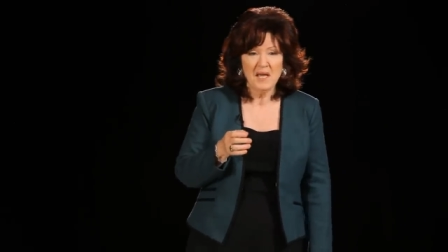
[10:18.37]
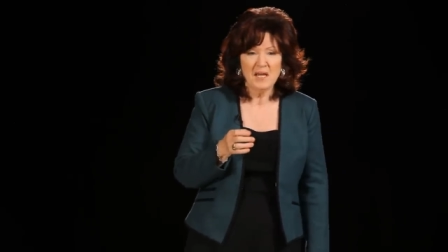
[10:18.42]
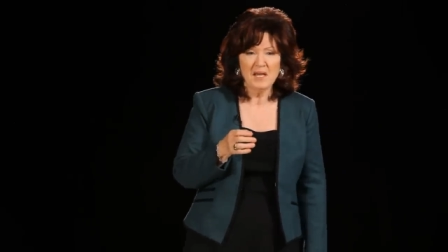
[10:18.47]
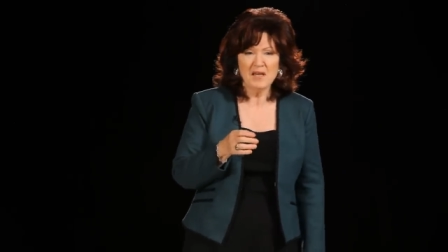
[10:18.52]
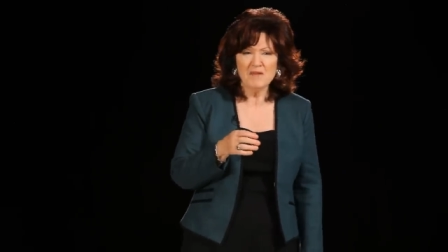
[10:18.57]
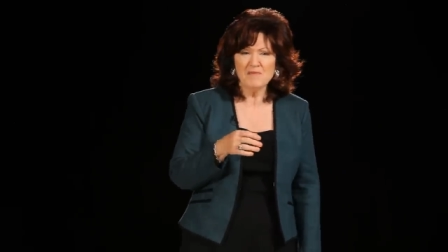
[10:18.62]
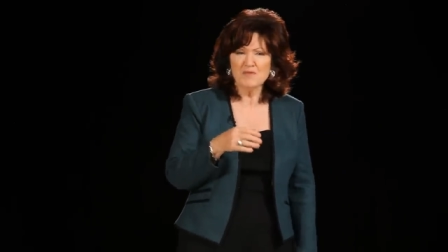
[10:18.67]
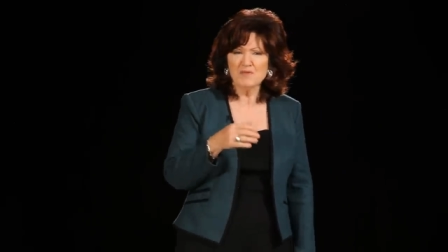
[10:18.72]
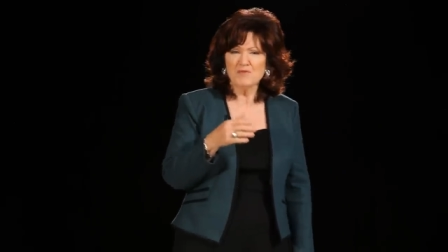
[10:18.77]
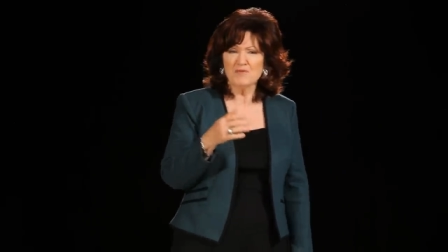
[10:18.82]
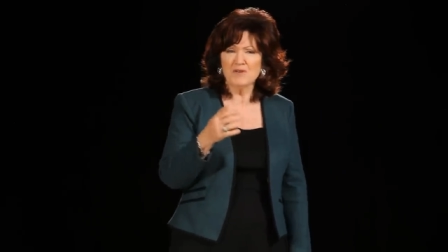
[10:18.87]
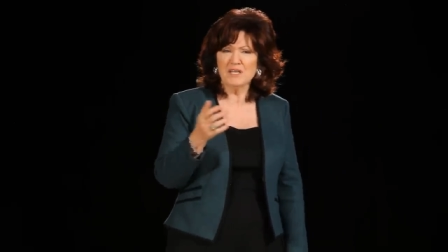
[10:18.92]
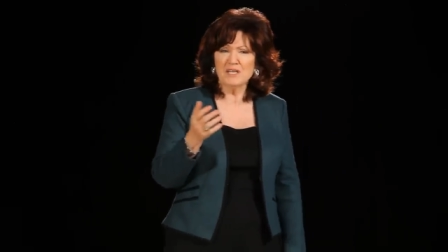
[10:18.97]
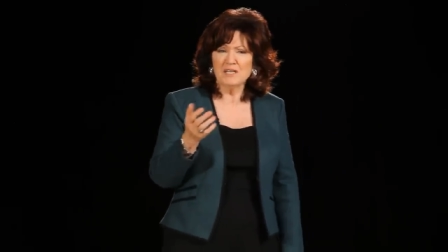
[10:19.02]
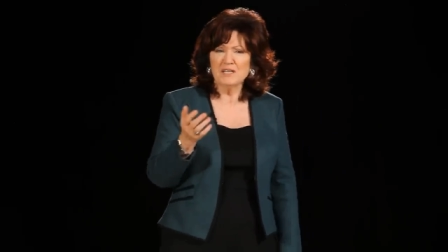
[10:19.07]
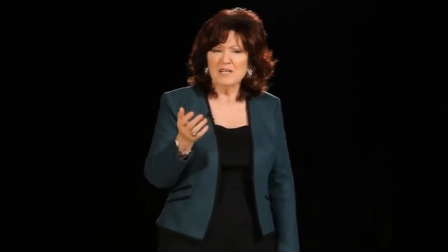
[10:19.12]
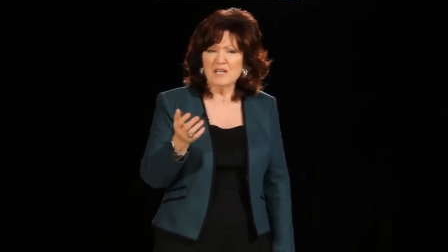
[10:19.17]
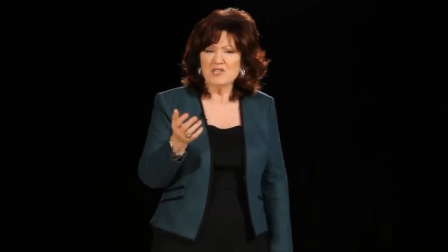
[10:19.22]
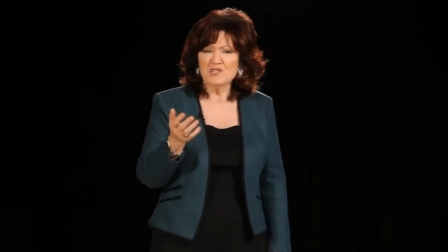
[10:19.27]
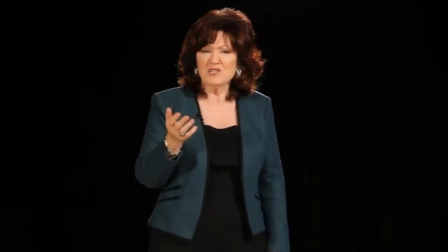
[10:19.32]
If the
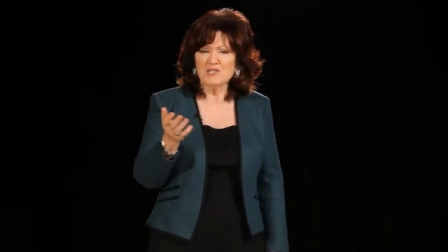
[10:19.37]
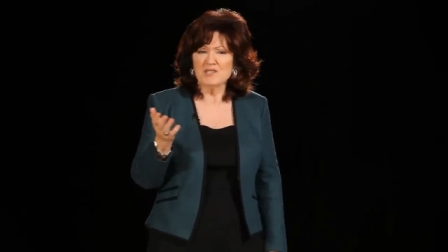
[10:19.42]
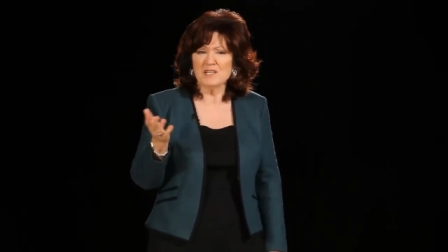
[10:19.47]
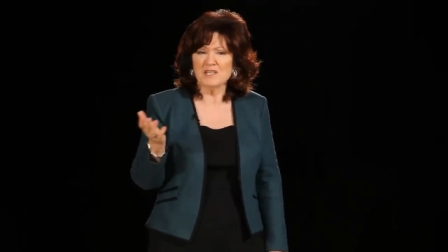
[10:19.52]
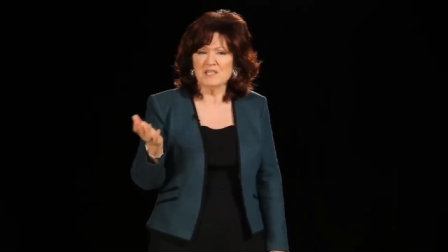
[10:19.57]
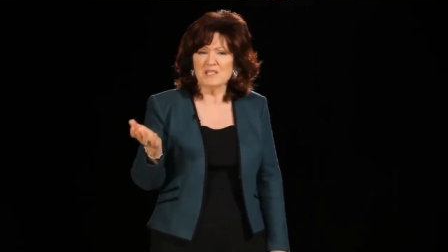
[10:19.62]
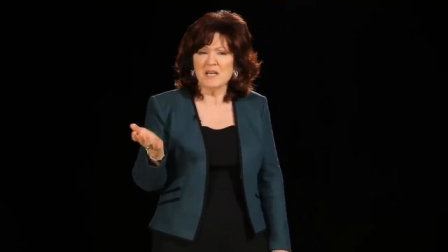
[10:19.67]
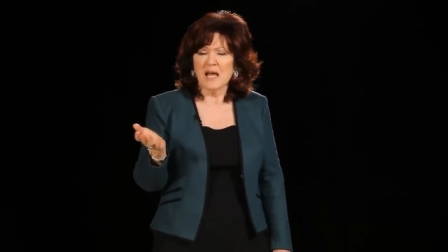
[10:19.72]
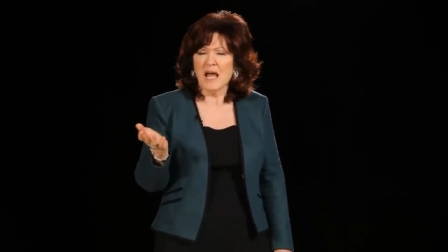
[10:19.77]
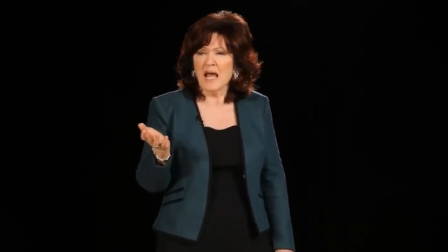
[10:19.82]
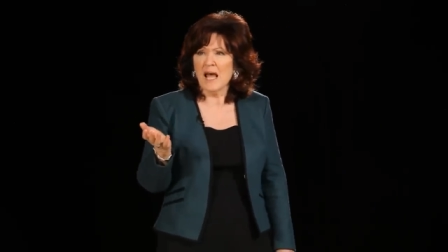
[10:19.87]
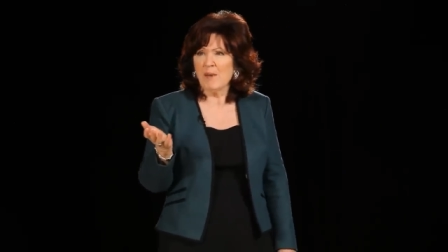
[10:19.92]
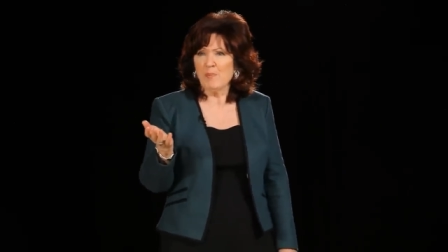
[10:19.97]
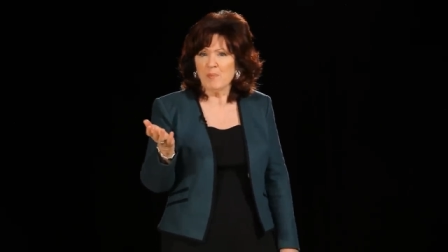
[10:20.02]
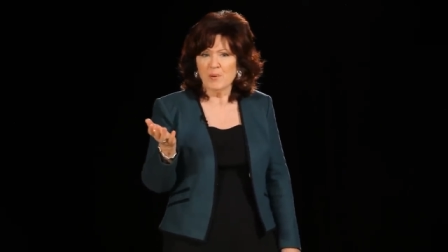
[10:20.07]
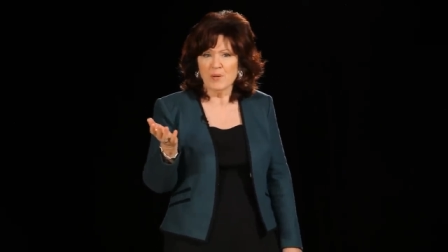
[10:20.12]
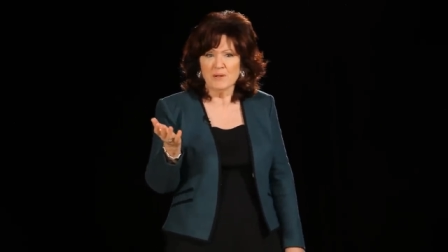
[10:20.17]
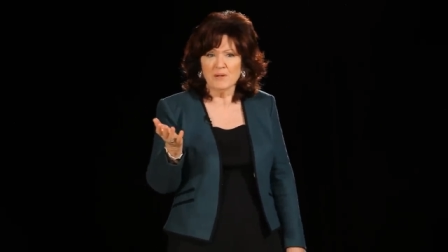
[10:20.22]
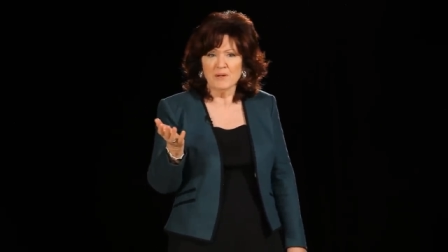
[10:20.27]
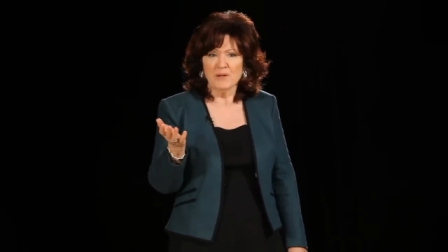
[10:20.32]
reconnection doesn't
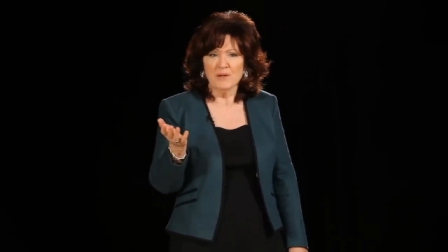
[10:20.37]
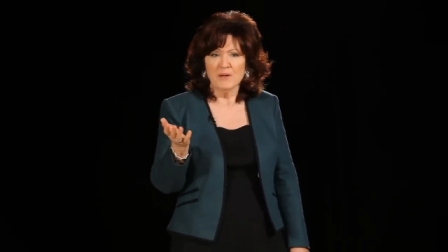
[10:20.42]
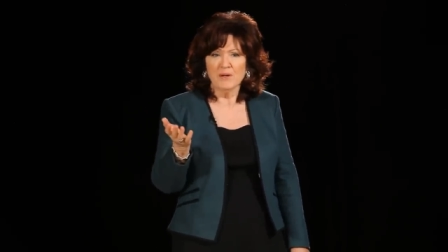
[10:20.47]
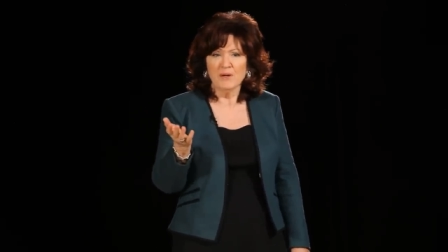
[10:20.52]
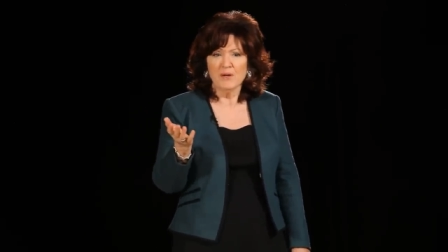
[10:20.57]
happen,